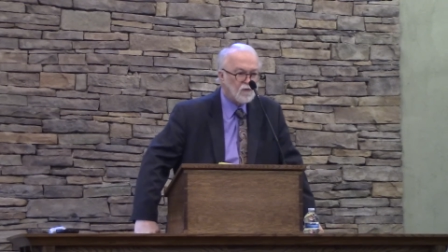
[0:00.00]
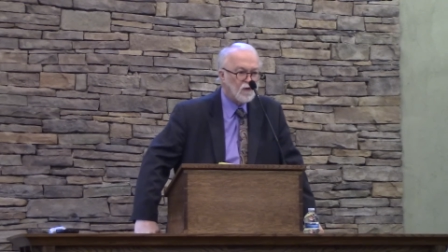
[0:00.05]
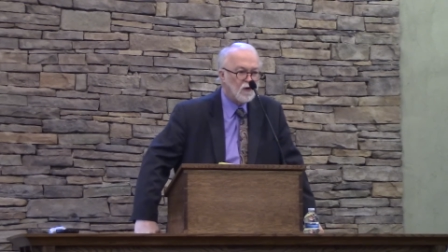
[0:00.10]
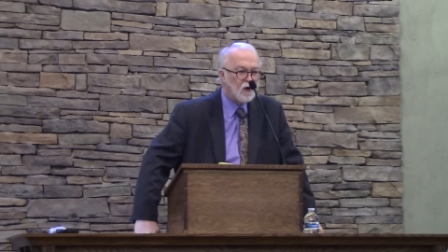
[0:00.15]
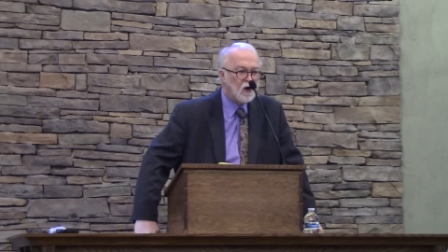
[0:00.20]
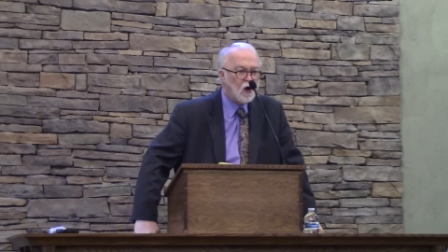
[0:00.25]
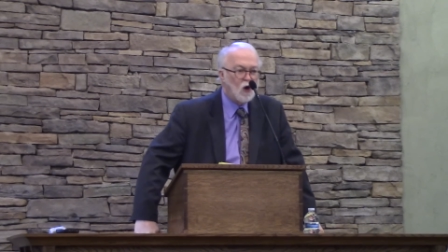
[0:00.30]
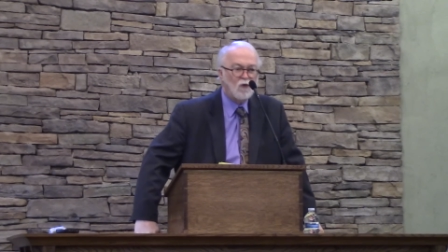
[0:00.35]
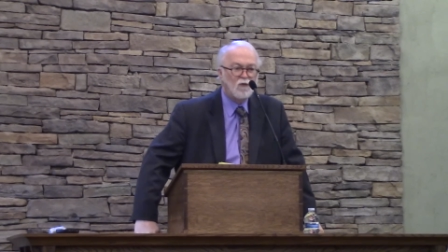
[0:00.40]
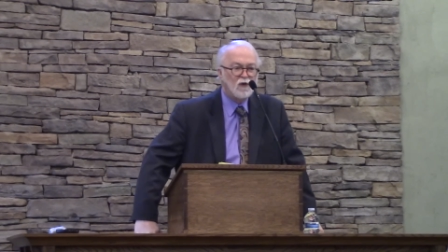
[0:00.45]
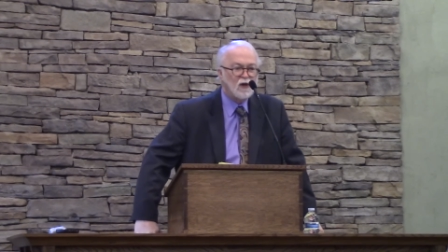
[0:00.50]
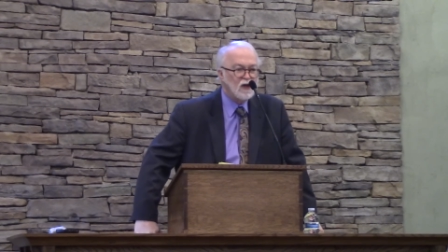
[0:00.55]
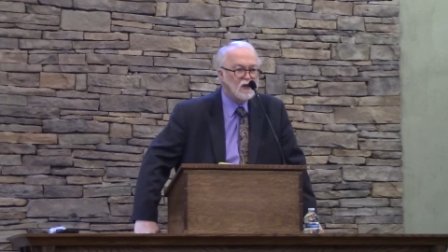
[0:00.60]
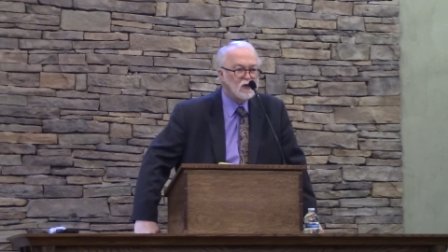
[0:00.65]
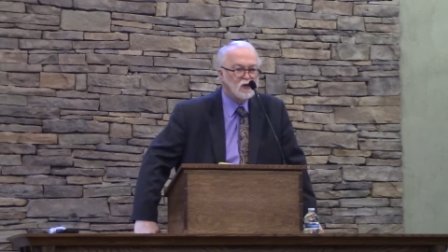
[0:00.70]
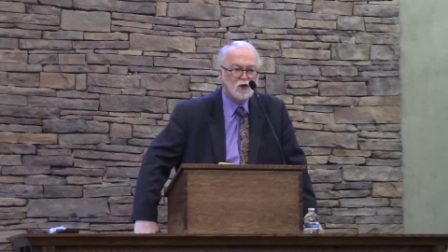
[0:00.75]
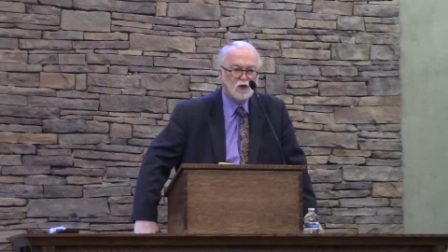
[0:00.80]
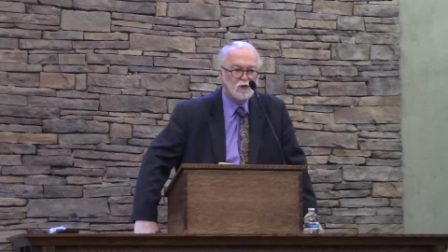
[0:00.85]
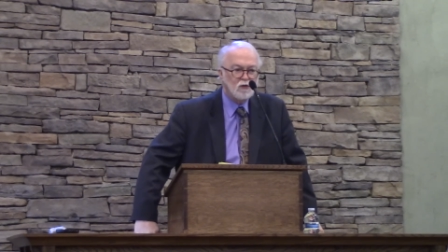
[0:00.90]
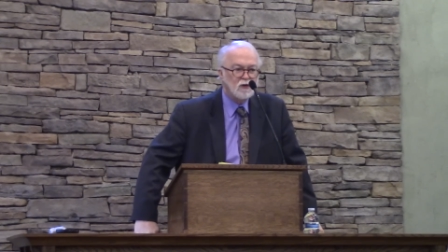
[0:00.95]
for
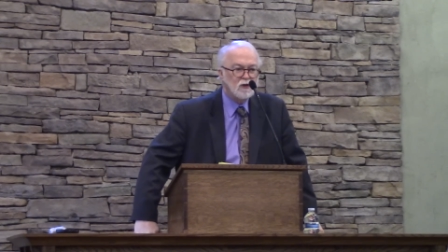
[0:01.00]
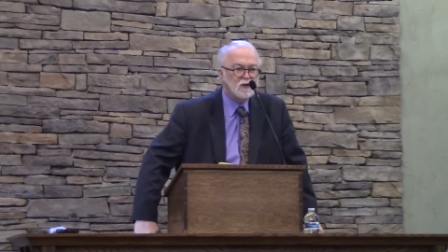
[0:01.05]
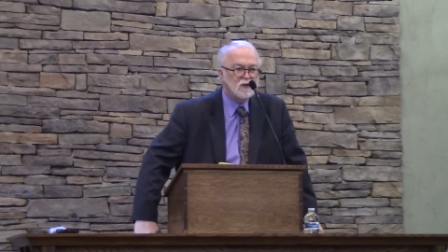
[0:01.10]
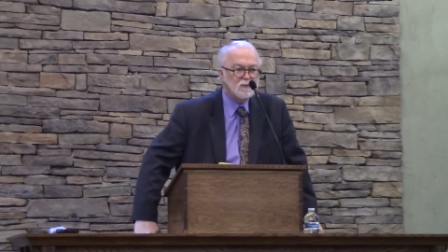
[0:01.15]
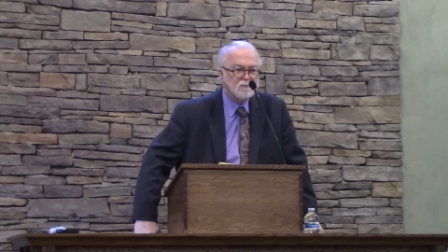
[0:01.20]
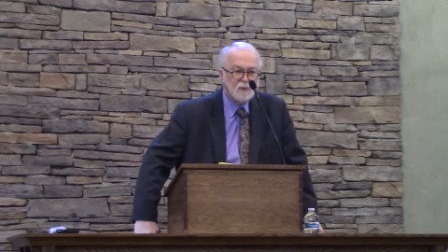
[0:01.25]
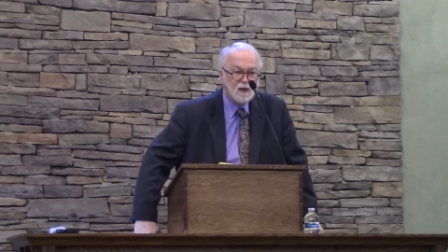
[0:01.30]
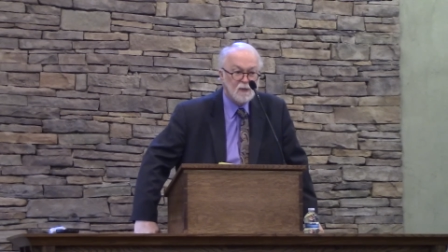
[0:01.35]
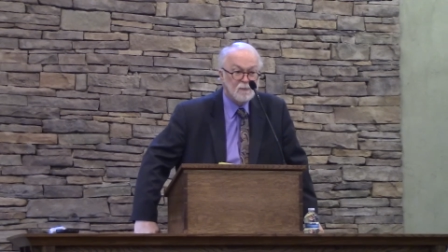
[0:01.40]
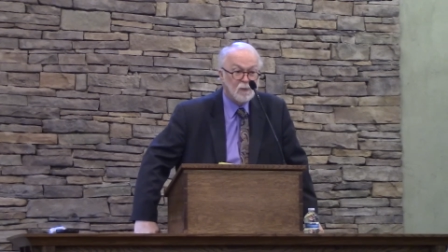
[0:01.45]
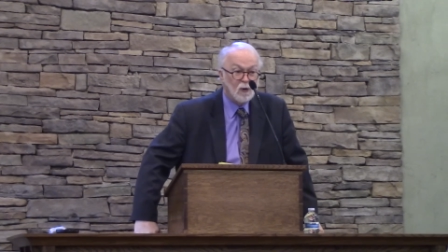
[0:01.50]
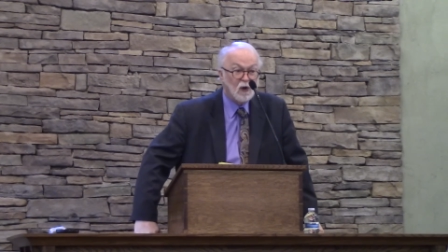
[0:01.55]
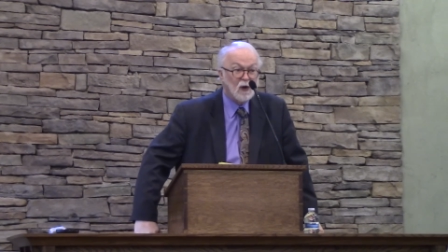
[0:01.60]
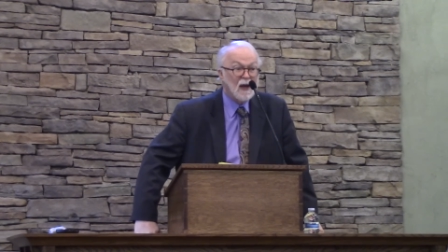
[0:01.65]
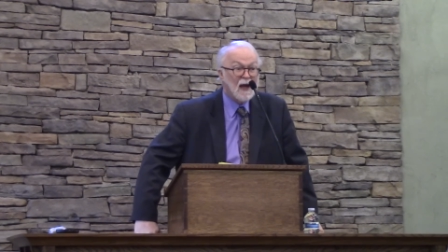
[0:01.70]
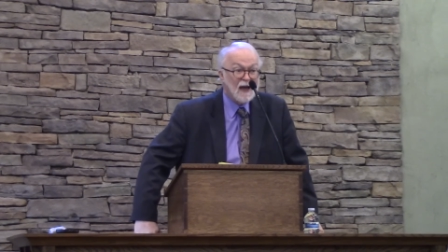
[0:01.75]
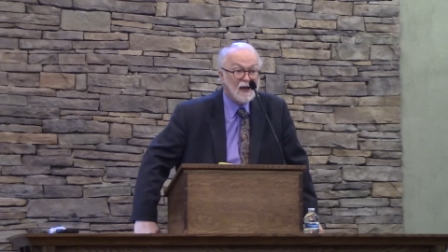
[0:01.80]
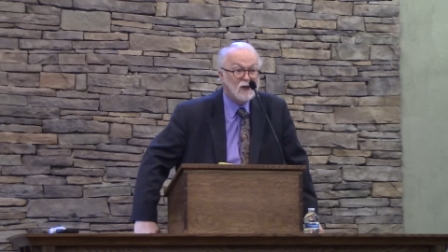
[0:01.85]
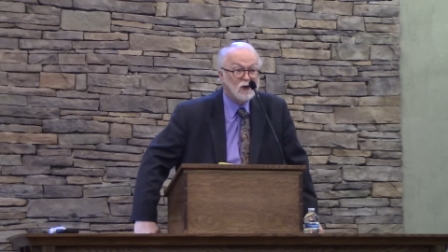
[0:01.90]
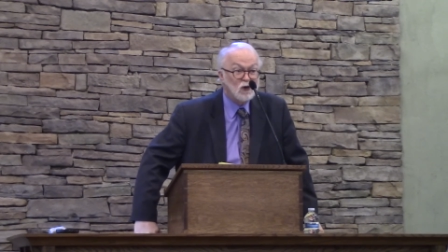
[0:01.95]
overly curious people
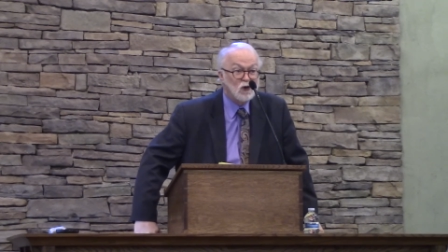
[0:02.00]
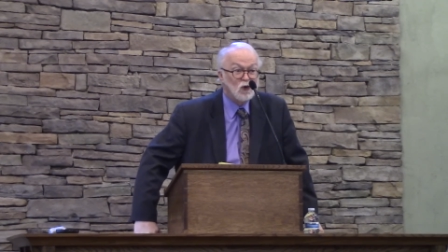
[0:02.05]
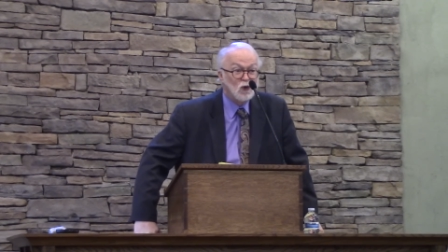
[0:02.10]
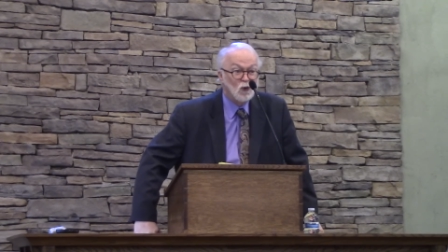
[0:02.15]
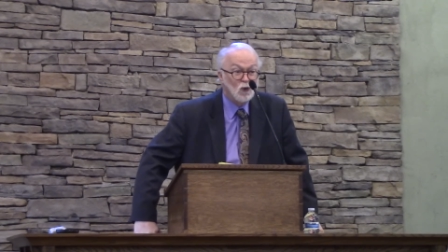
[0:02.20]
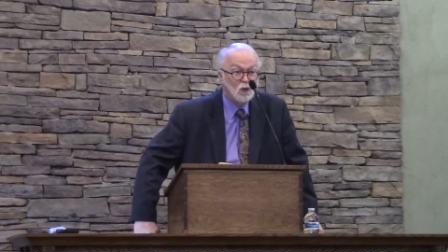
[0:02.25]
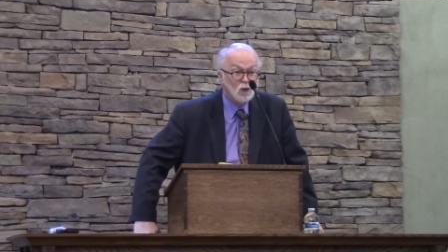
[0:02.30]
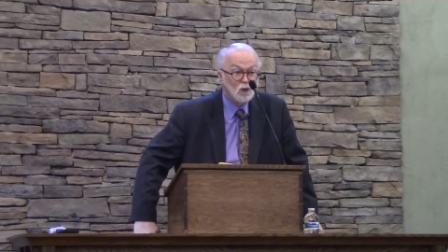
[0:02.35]
like you.